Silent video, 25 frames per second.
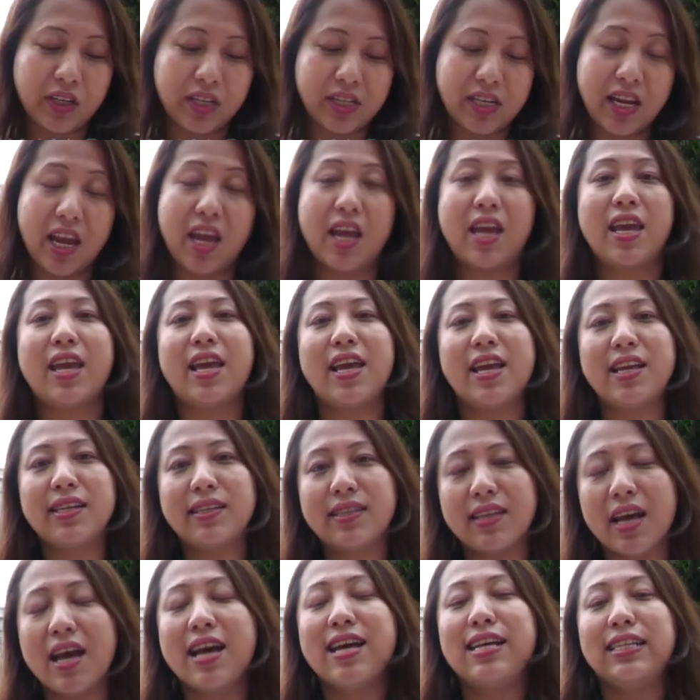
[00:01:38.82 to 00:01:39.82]
day
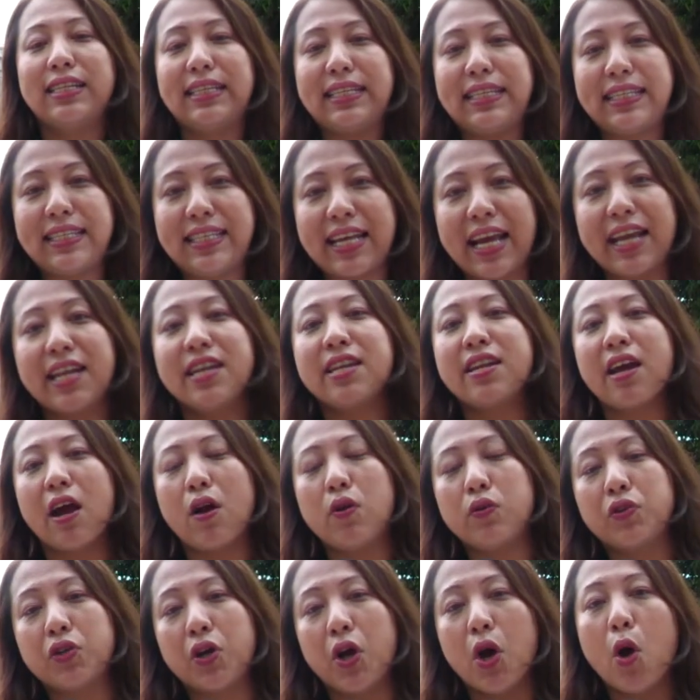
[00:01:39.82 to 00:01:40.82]
is sent
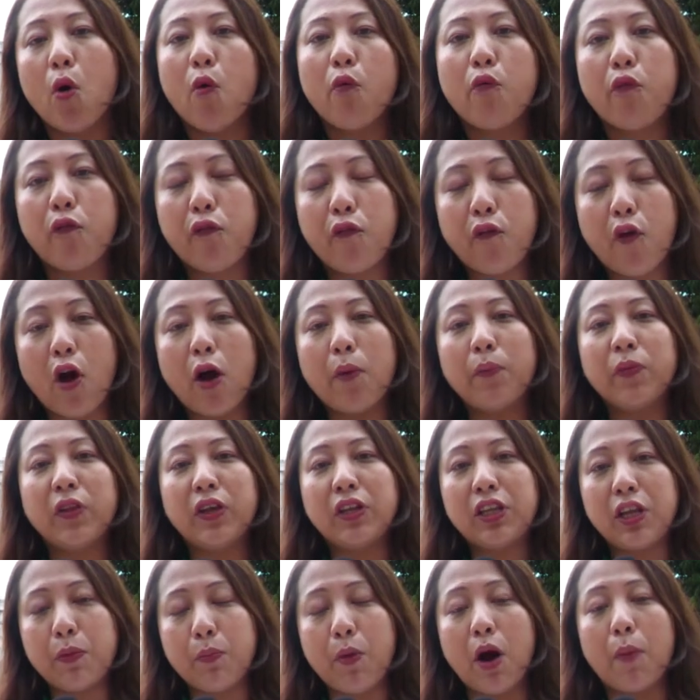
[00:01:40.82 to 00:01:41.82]
out from the
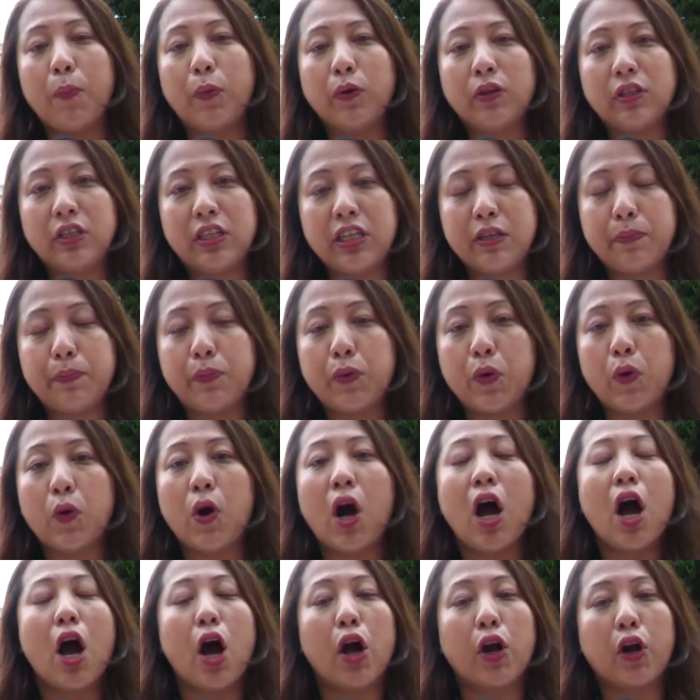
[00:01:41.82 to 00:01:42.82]
Dimapur depot
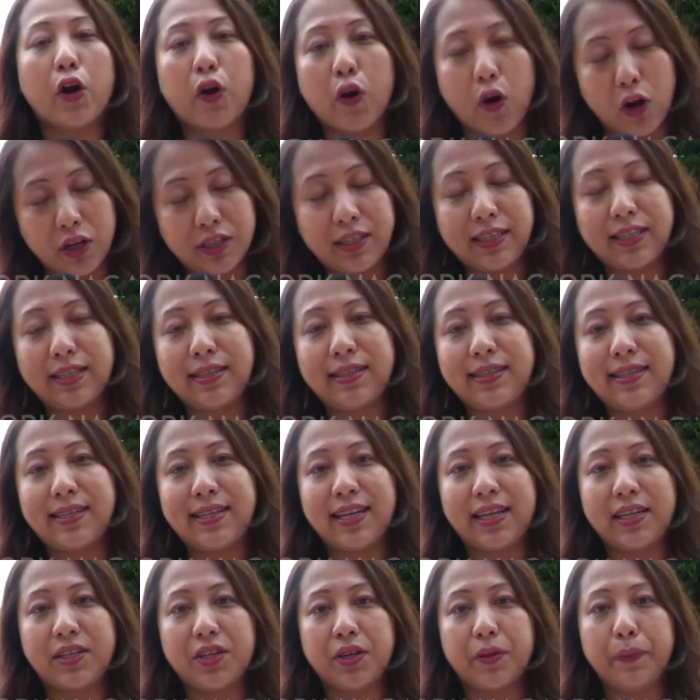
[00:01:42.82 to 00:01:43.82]
across the
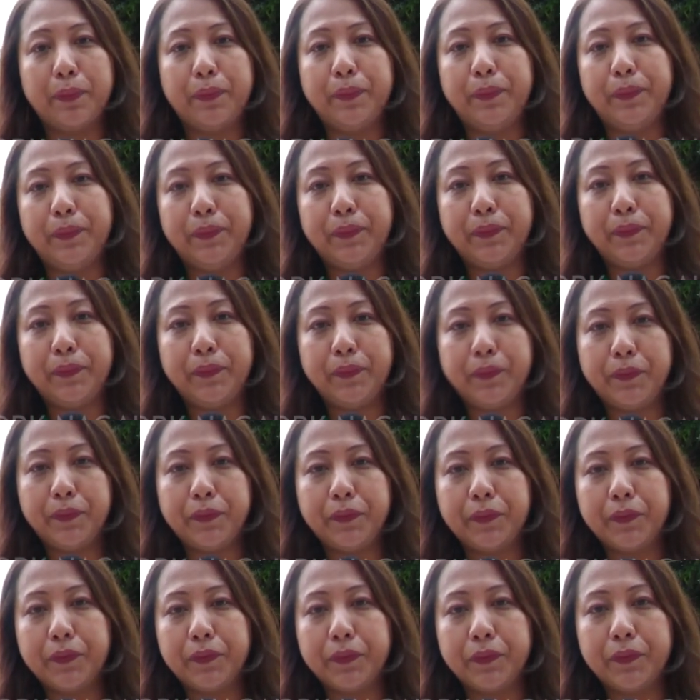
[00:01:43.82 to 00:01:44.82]
state.
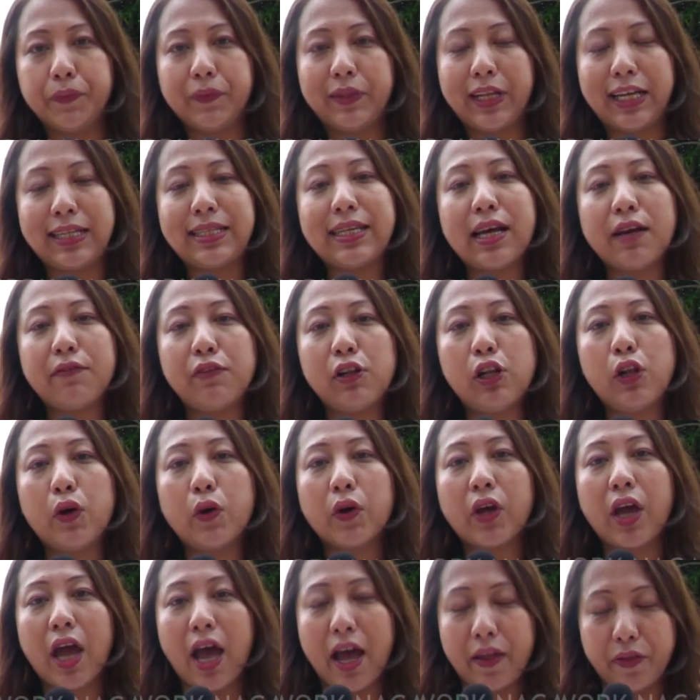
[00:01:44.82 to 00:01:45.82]
Let's have a
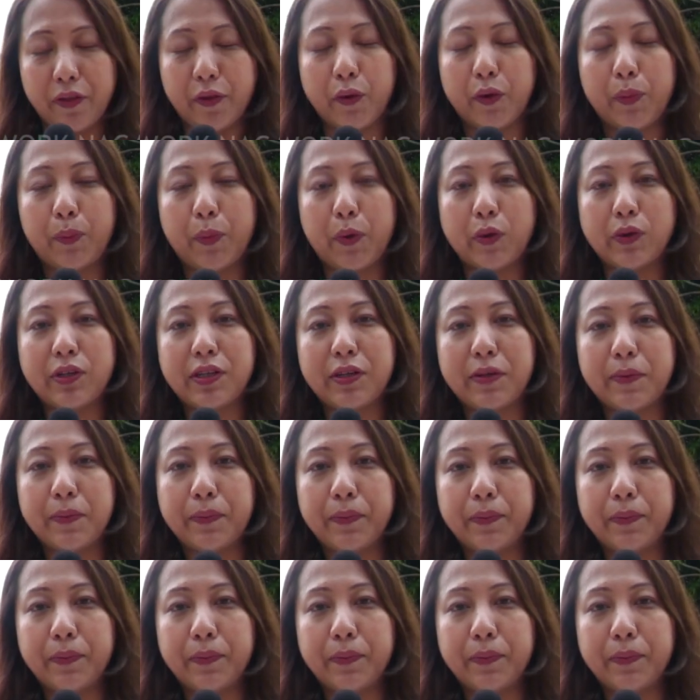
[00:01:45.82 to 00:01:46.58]
look at the report.